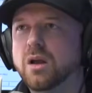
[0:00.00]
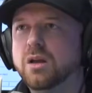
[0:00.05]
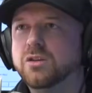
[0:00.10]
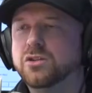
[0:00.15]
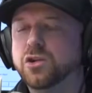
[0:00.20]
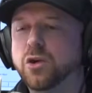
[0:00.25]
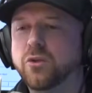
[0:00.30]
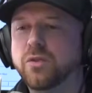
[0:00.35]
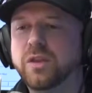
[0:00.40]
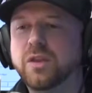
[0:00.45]

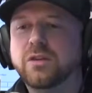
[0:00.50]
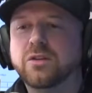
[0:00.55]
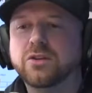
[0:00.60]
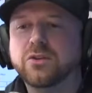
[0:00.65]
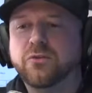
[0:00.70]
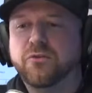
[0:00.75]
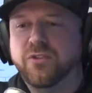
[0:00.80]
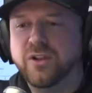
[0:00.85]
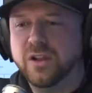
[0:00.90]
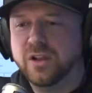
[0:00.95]
So
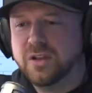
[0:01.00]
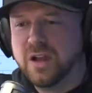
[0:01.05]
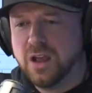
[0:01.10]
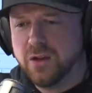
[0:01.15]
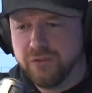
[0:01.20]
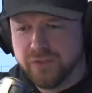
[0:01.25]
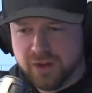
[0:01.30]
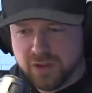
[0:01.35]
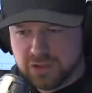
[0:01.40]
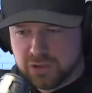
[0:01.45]

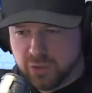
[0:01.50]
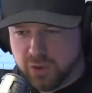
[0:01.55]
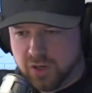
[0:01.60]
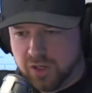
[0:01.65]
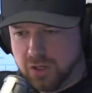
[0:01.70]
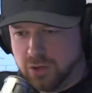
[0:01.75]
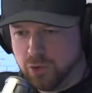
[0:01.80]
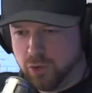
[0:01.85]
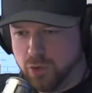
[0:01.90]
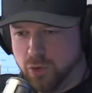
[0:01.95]
Philadelphia is where
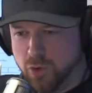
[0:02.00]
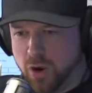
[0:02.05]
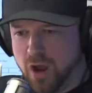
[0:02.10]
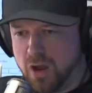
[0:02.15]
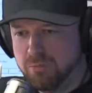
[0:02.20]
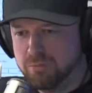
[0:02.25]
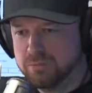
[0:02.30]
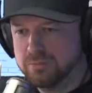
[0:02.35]
you grew up?